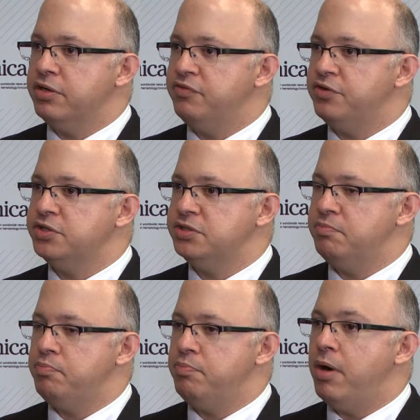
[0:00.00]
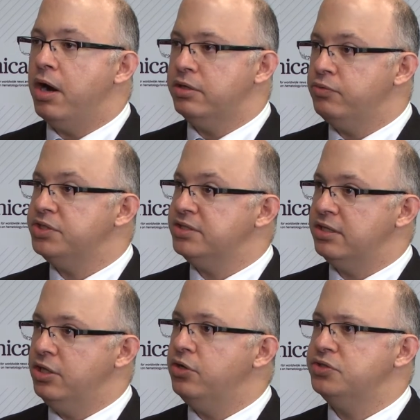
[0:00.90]
first part, which is
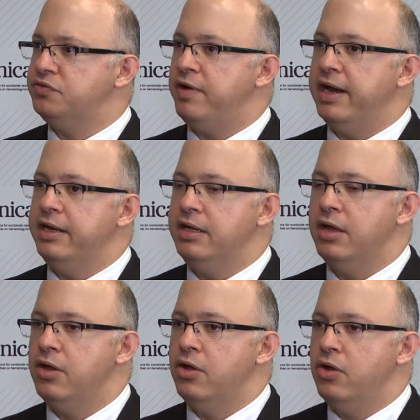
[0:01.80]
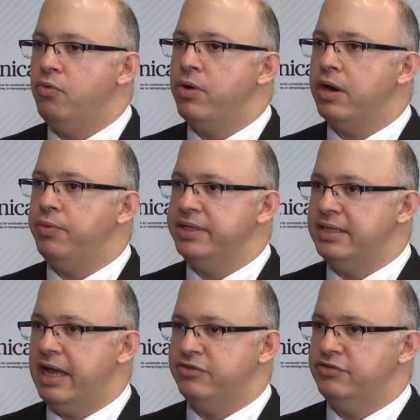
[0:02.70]
a dose finding, where we
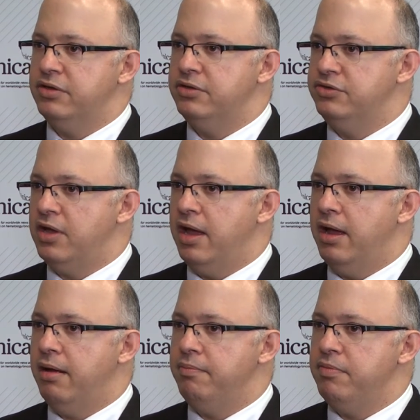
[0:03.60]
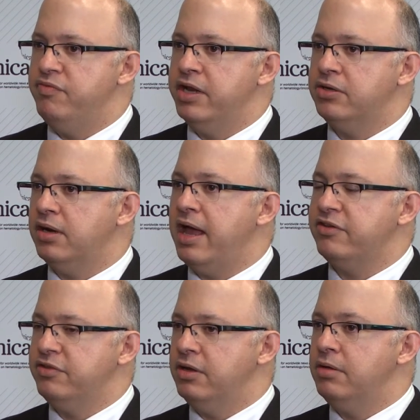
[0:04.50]
tested
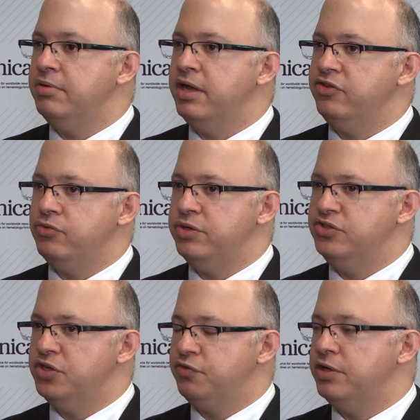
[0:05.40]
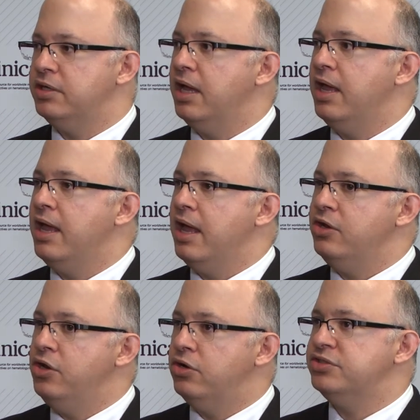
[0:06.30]
Venetoclax in combination with different
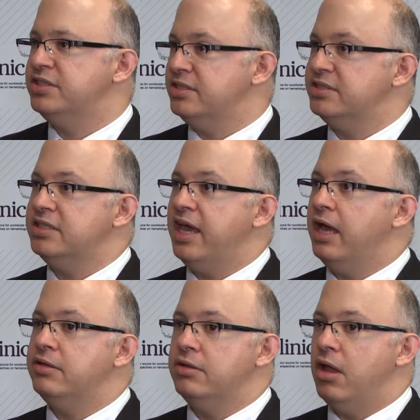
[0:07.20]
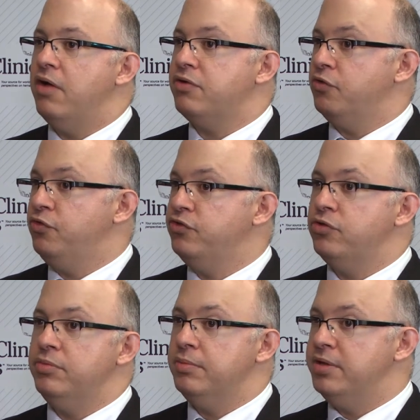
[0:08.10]
doses and schedule of
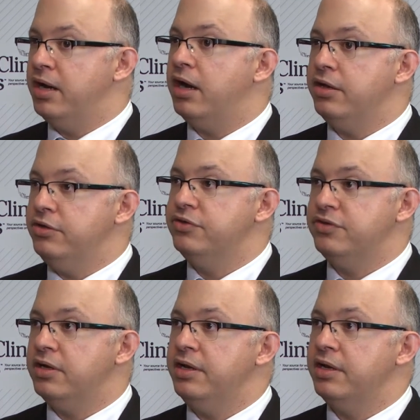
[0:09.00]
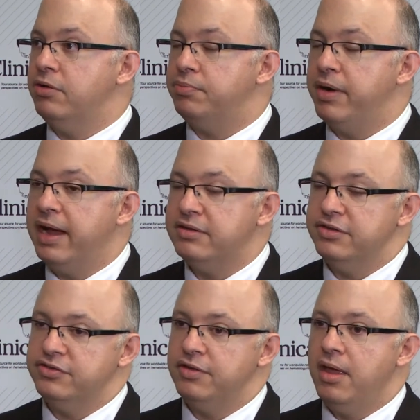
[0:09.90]
Carfilzomib that are used in clinical
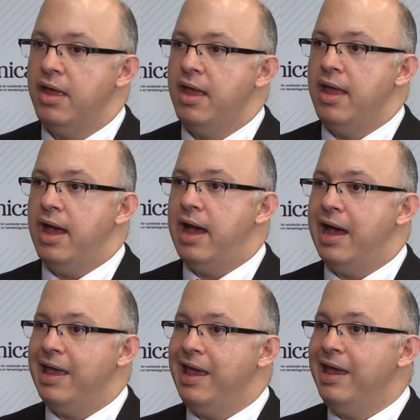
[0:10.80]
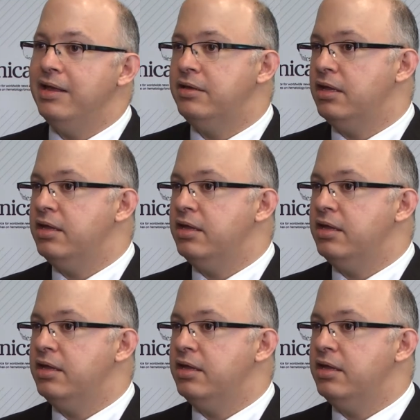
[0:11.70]
practice, and